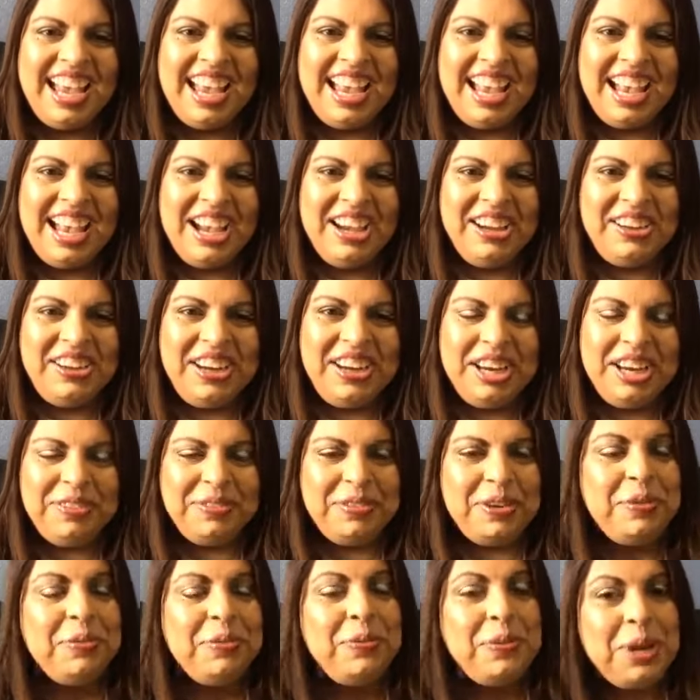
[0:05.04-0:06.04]
All right.
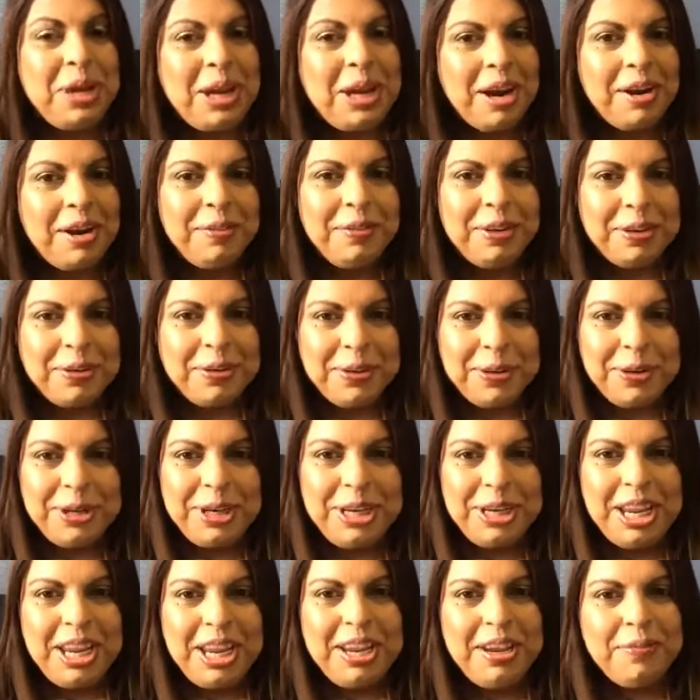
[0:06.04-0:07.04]
Well, we are
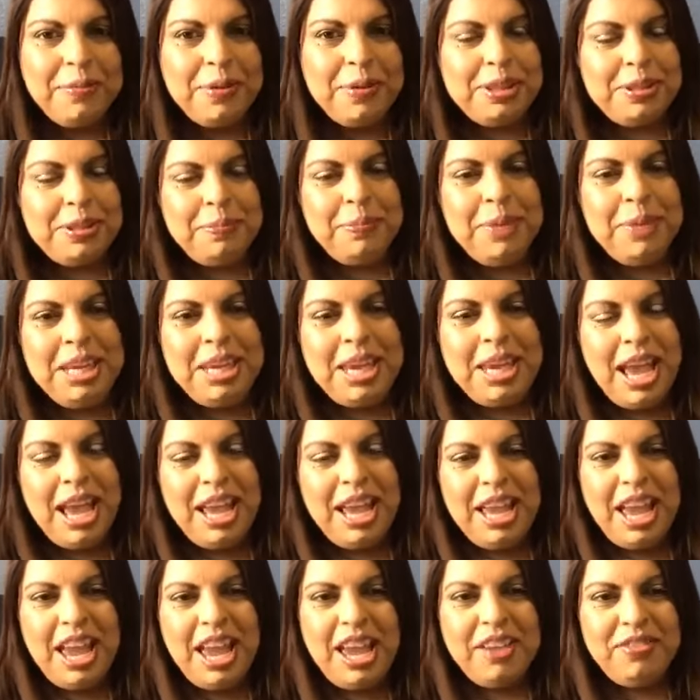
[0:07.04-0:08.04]
recording. With me, I
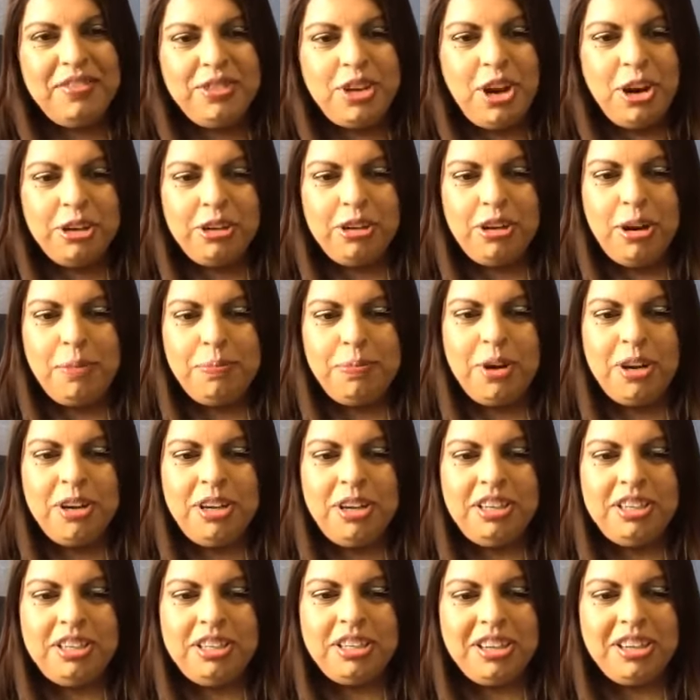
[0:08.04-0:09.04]
have Dr.
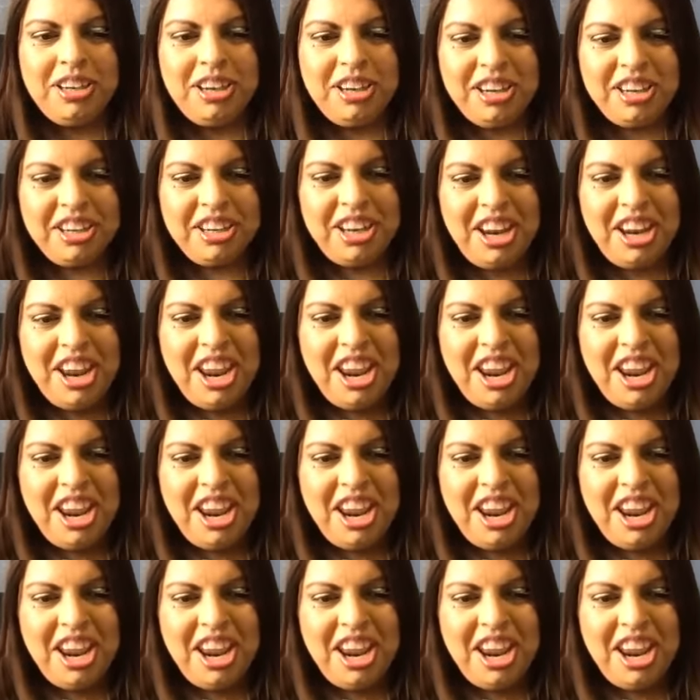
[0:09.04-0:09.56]
Aparna Tarc,